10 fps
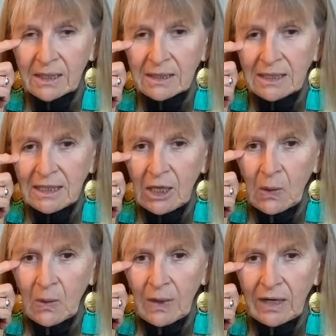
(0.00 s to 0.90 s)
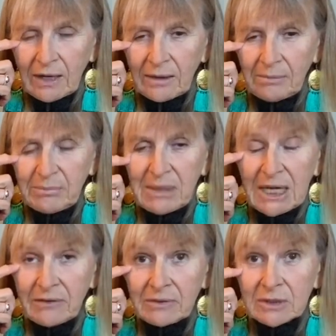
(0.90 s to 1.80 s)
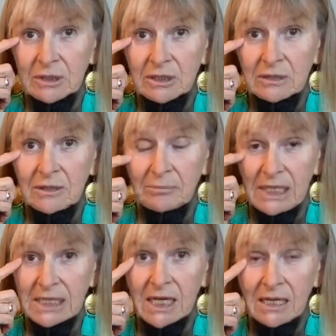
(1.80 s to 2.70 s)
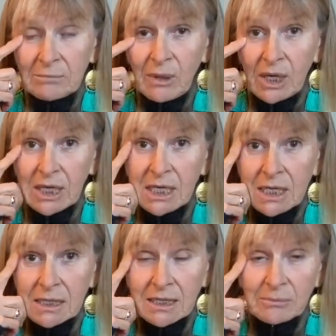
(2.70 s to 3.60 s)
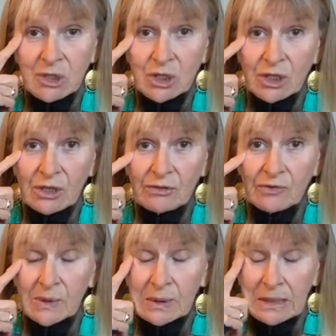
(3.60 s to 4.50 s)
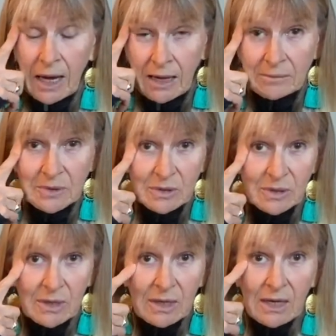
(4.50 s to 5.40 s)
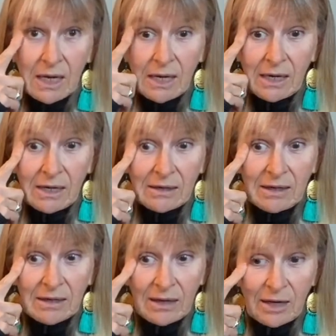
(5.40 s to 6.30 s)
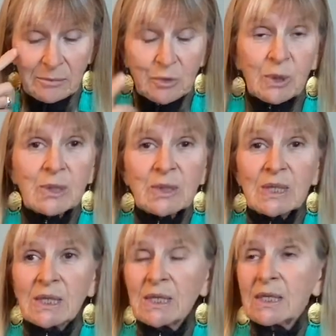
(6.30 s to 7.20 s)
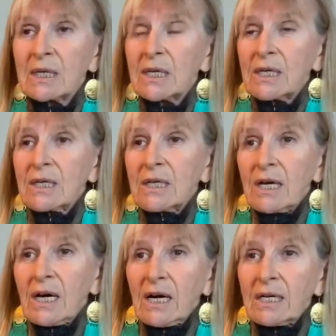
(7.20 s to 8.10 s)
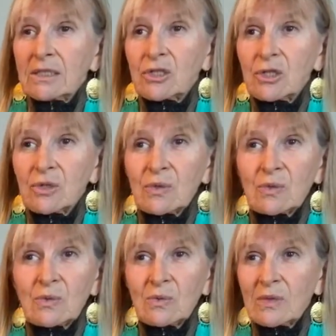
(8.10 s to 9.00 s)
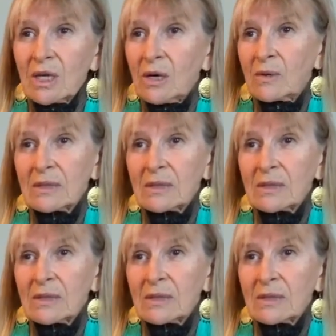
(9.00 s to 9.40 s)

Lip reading: you know, being able to maintain body temperature for a Lyme's person, to, you know,